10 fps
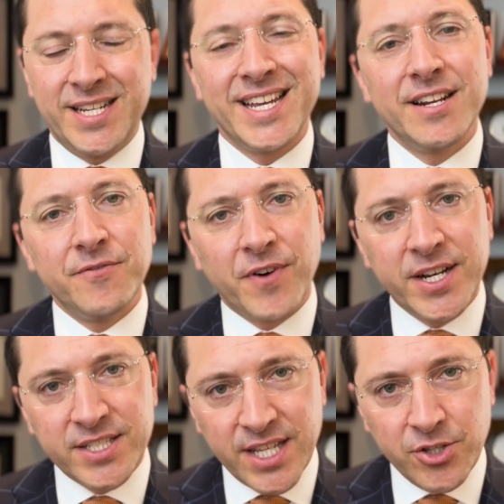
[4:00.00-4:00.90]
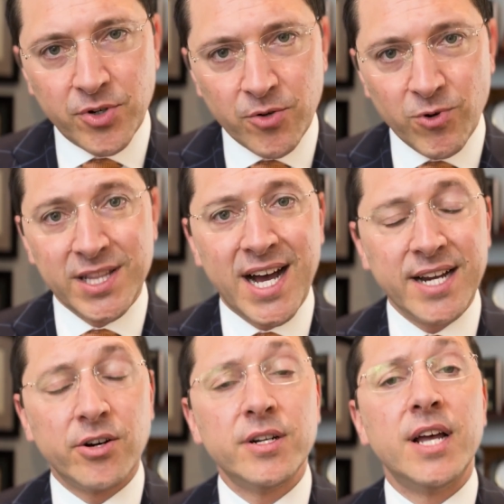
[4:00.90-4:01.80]
get advice that you can rely
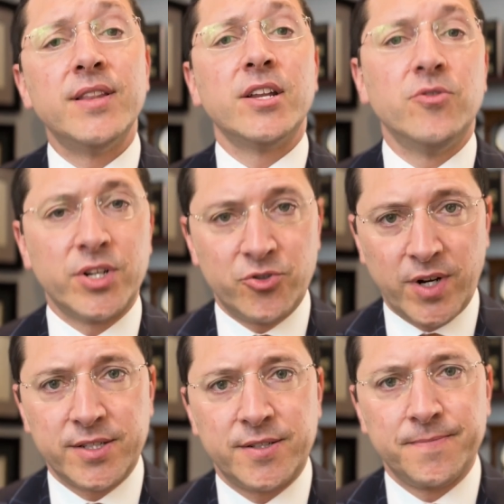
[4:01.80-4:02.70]
on and that you can trust.